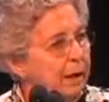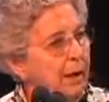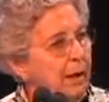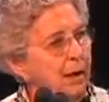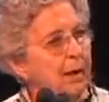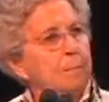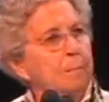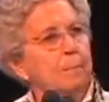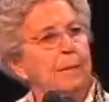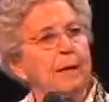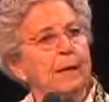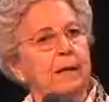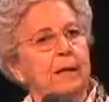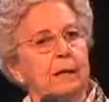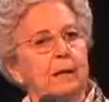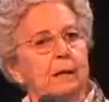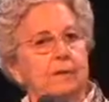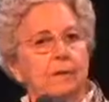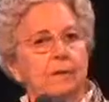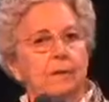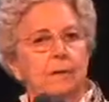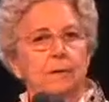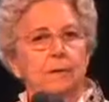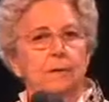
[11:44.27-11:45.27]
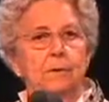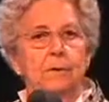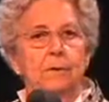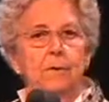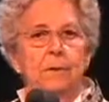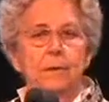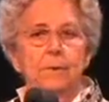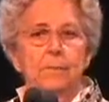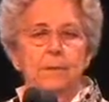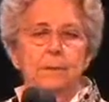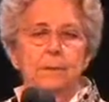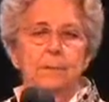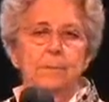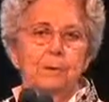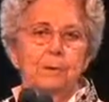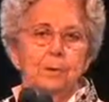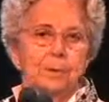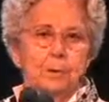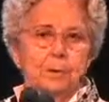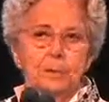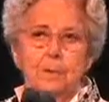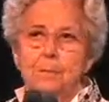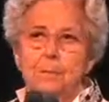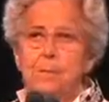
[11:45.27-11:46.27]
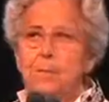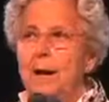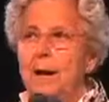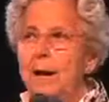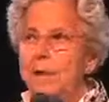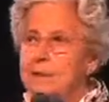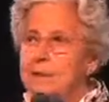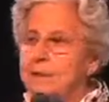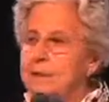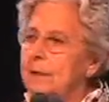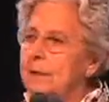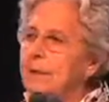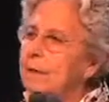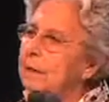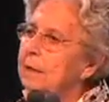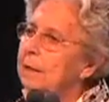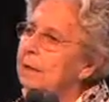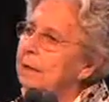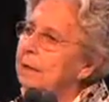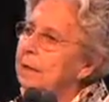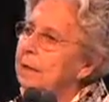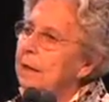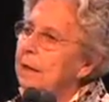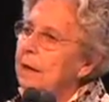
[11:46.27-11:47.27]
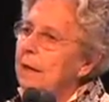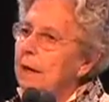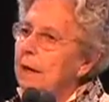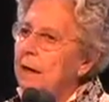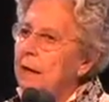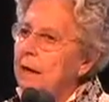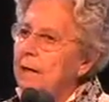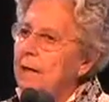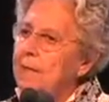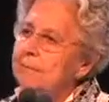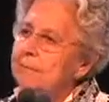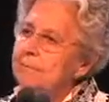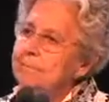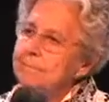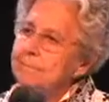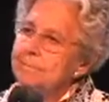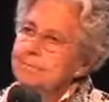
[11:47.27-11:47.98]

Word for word: many of the uh, people during the Bosnia um,